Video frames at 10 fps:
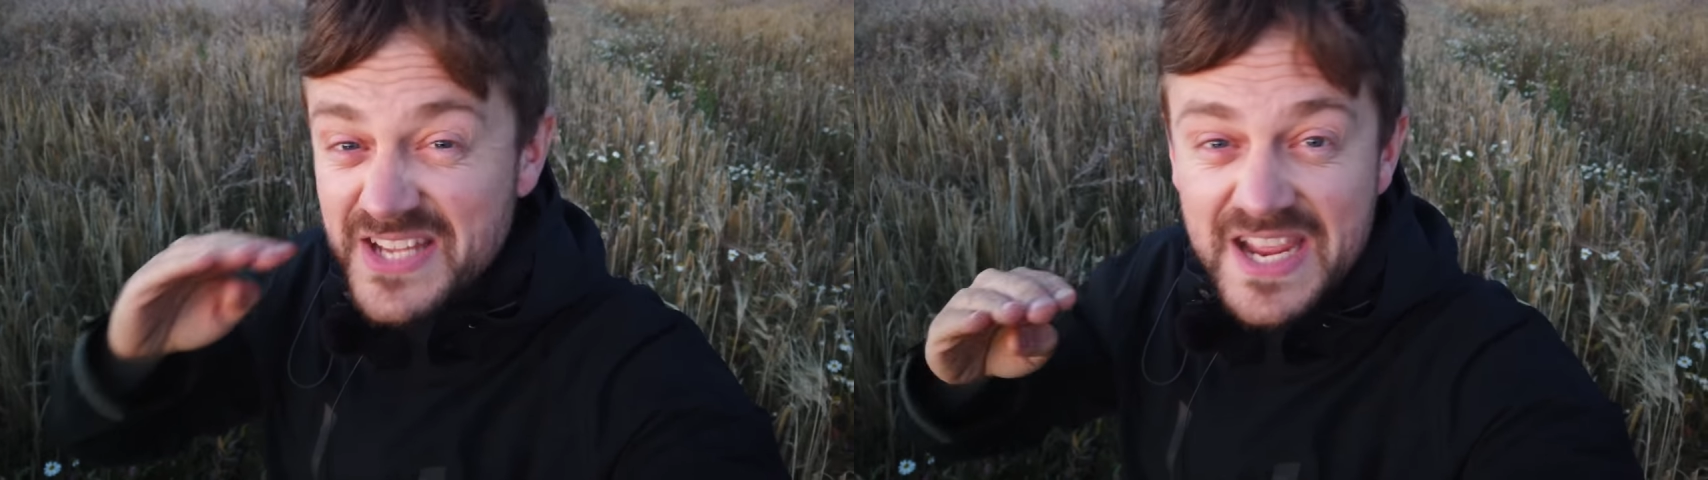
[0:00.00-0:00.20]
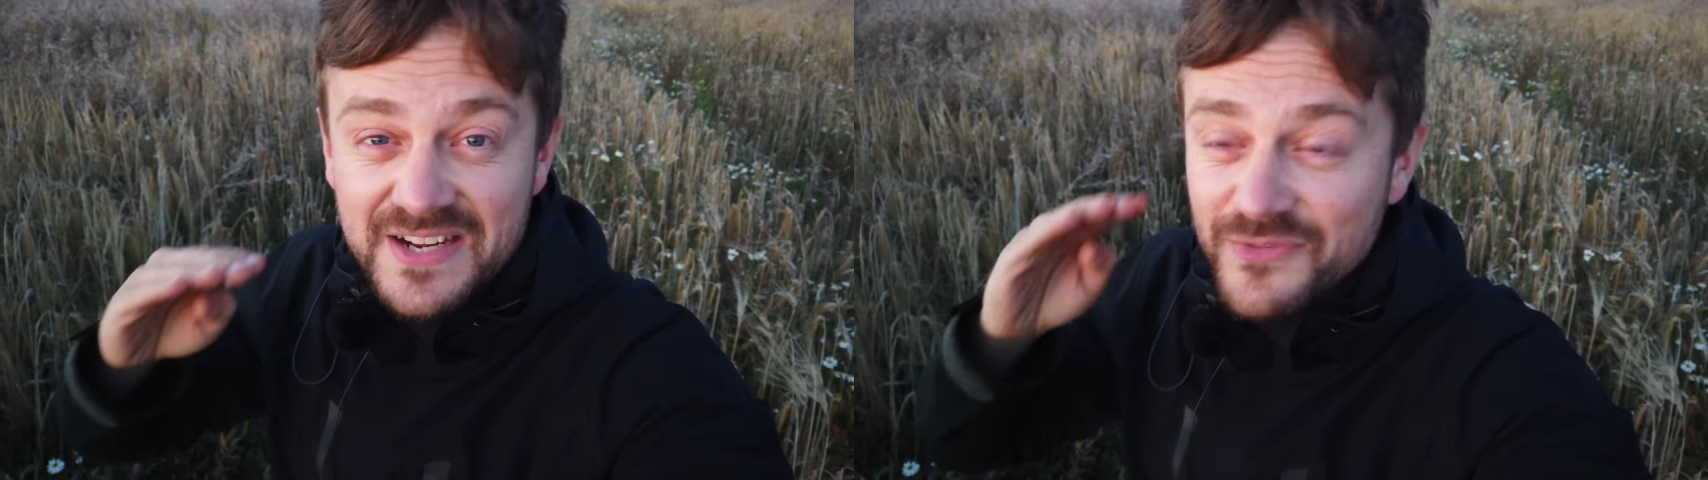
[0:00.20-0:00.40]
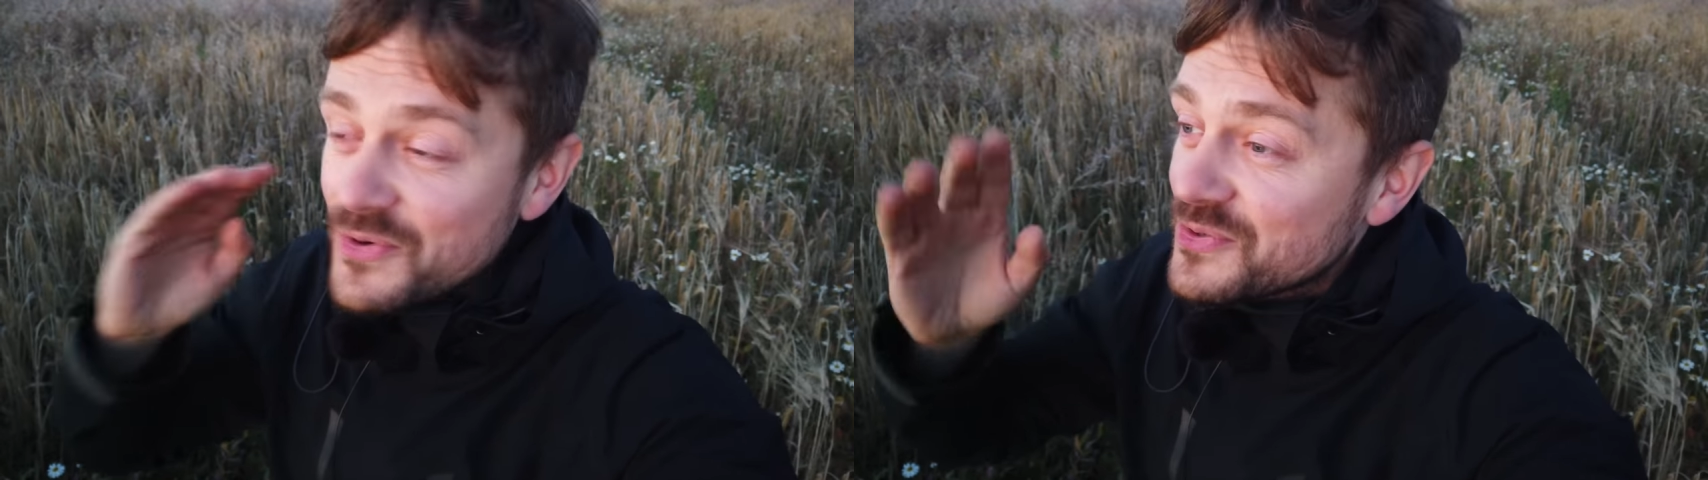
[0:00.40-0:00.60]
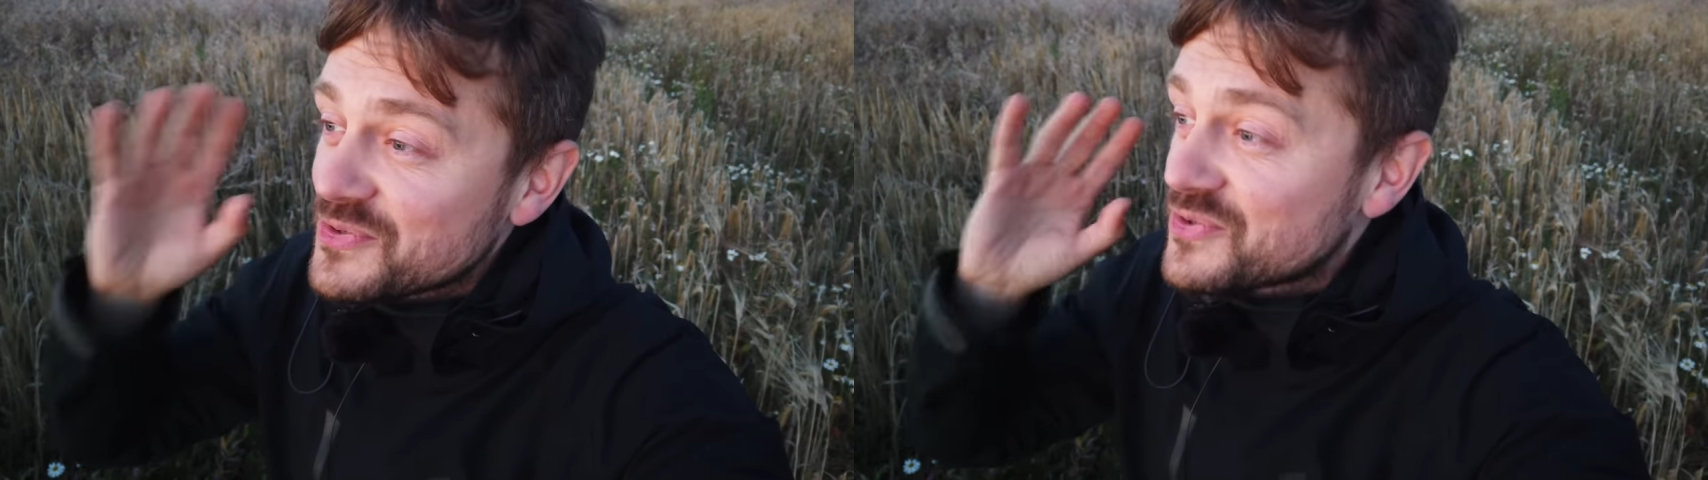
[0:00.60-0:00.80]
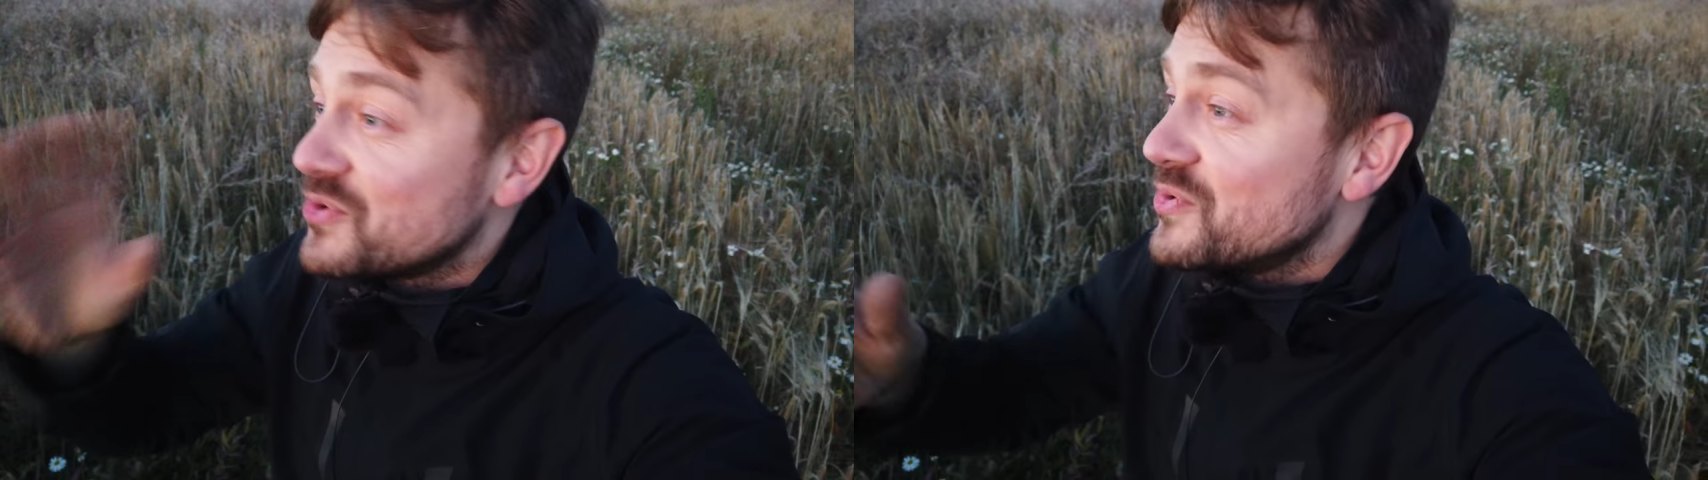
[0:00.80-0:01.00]

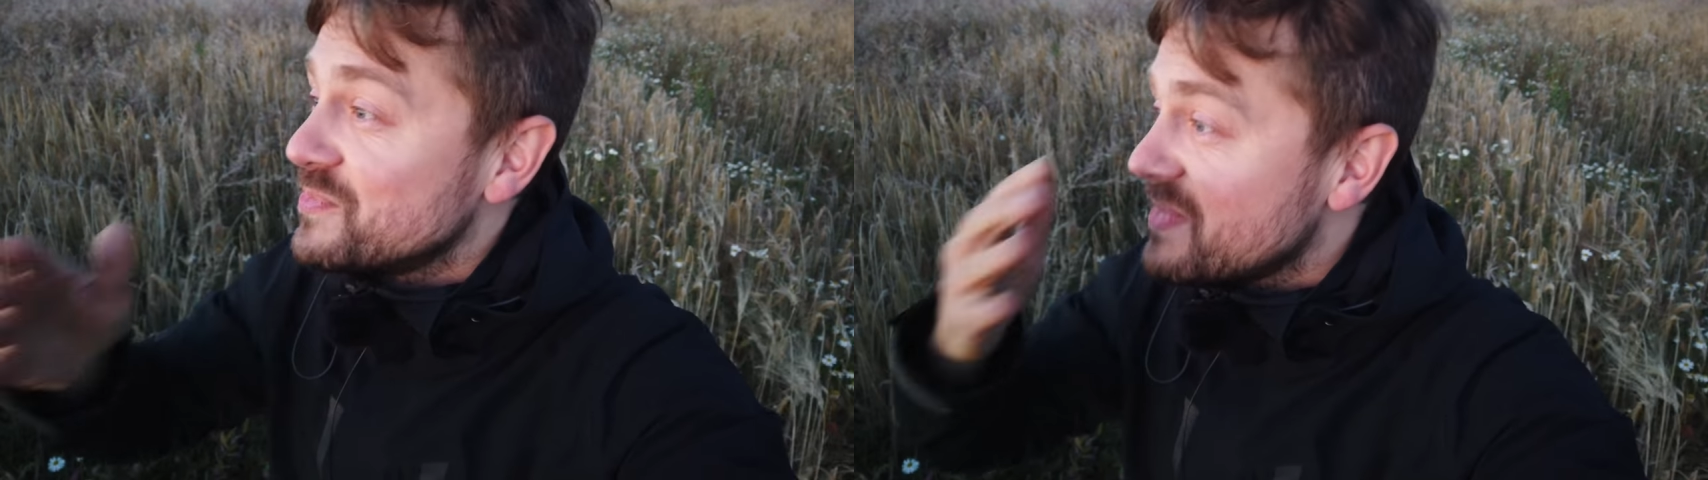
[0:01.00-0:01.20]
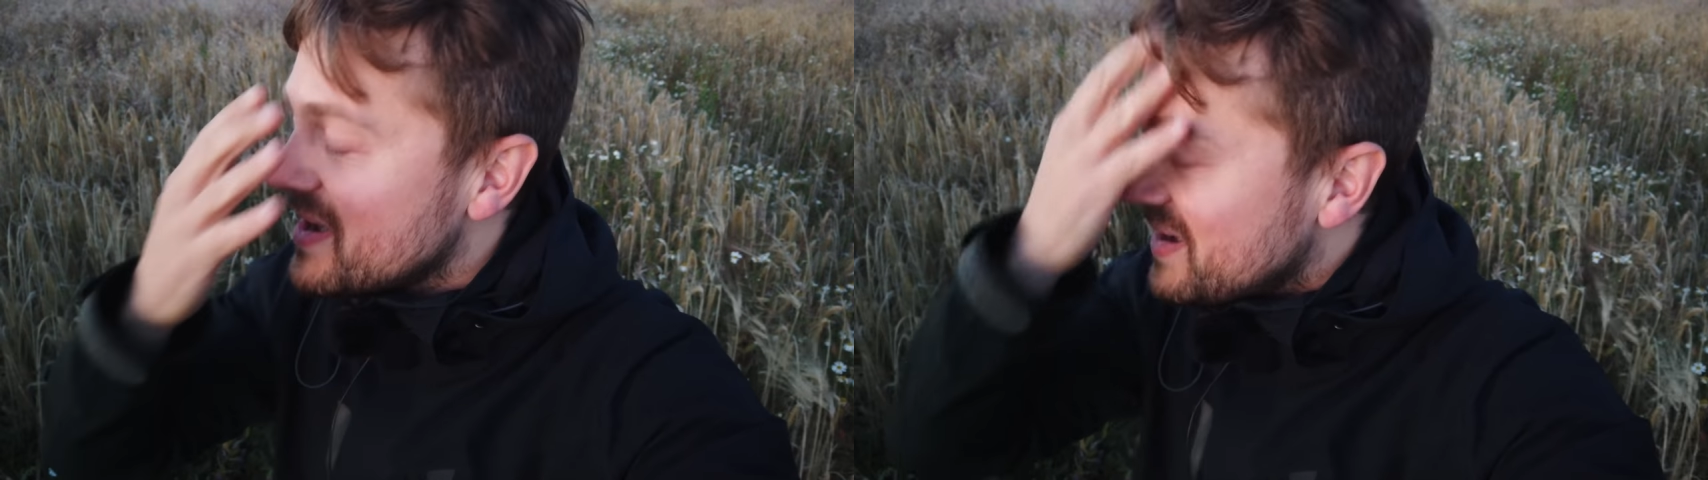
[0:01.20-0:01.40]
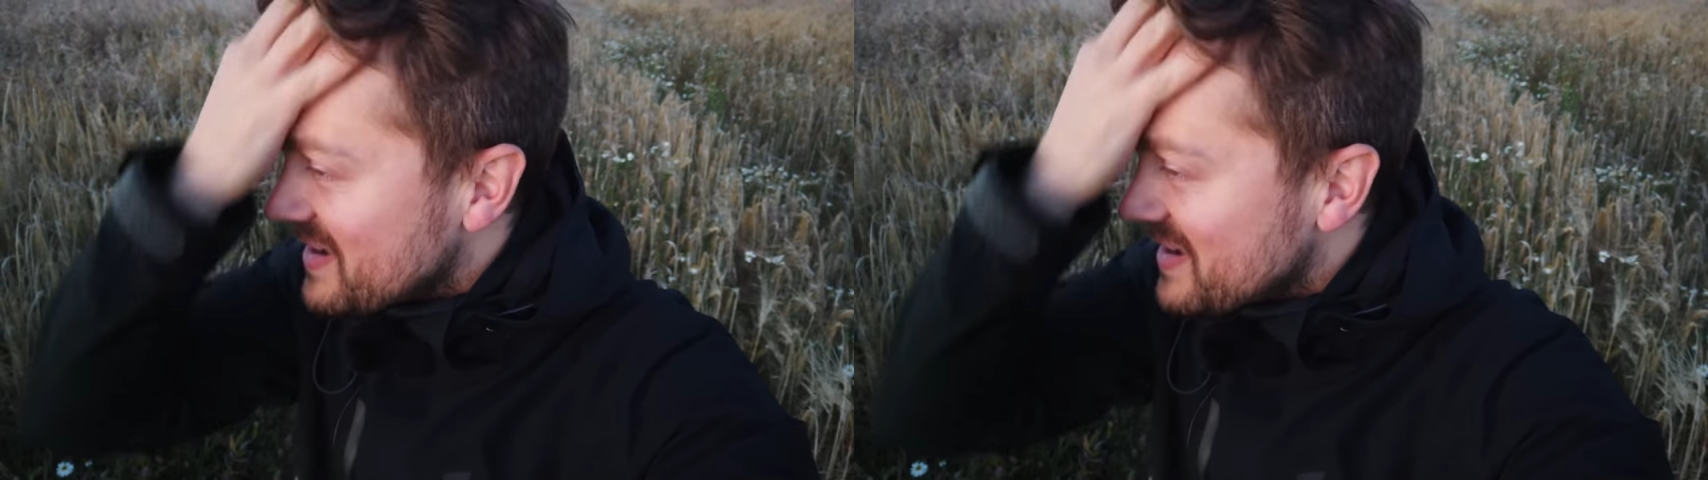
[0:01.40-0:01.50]
telephoto zoom